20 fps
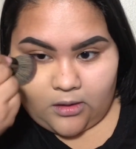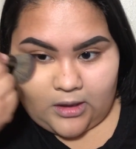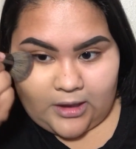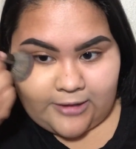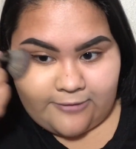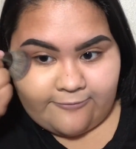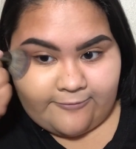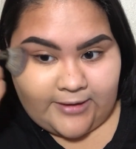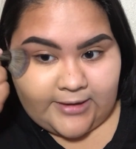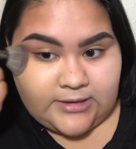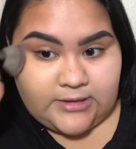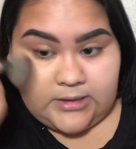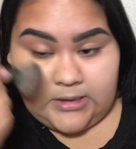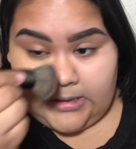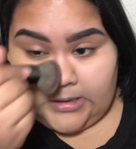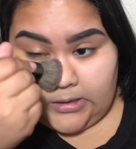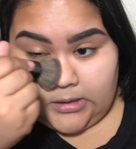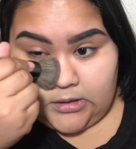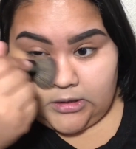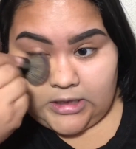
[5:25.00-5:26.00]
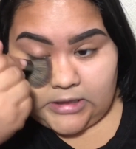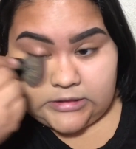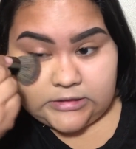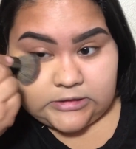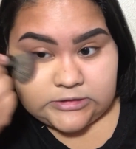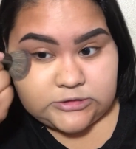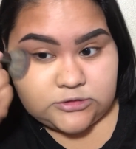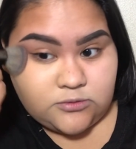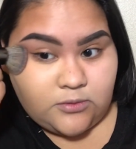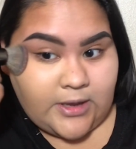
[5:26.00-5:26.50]
I find it that
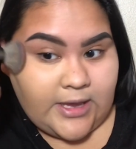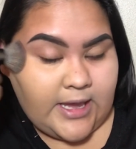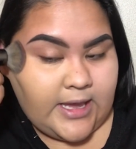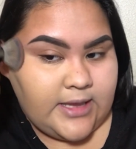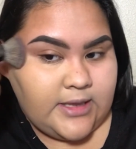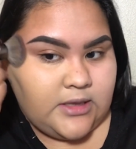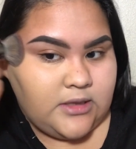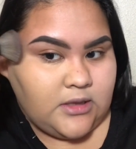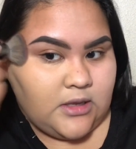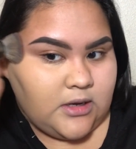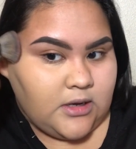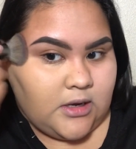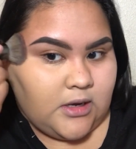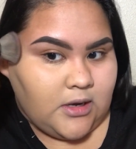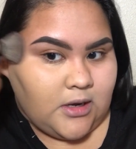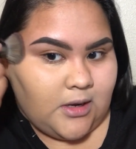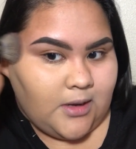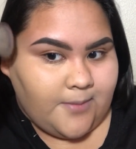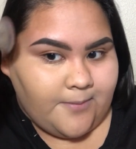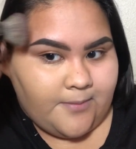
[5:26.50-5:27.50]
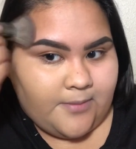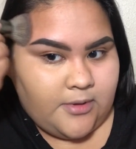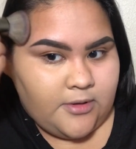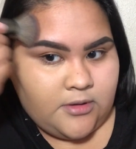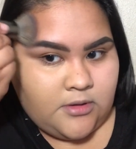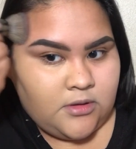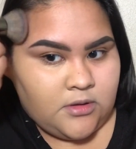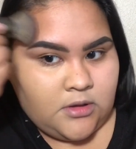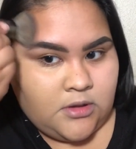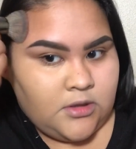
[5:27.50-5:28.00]
this way
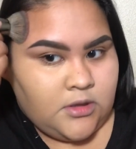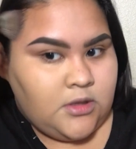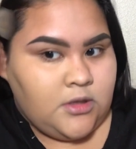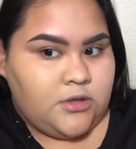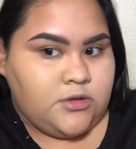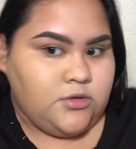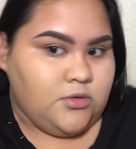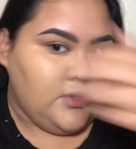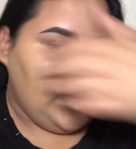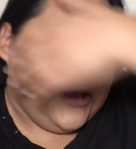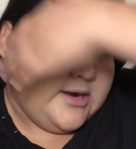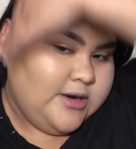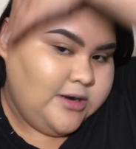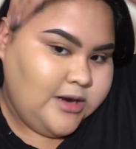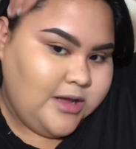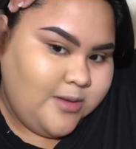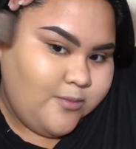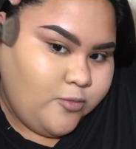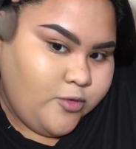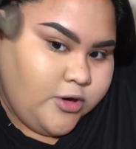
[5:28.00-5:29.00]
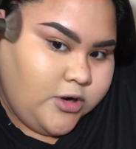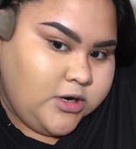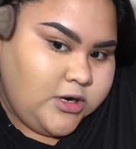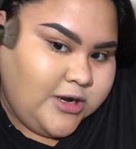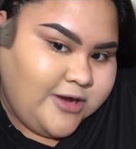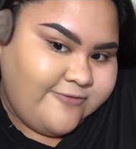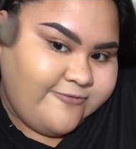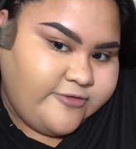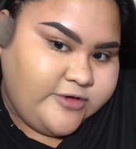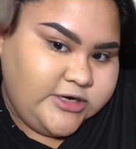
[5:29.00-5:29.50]
you get a lot more
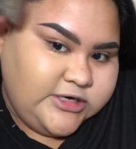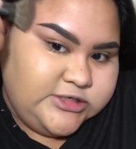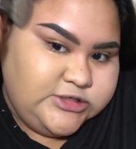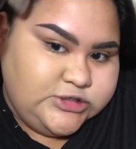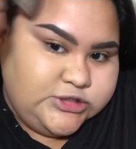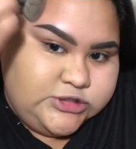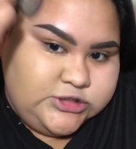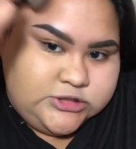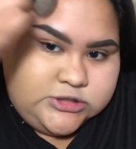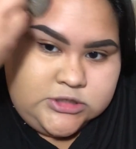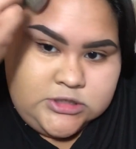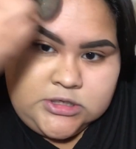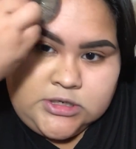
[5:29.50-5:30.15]
coverage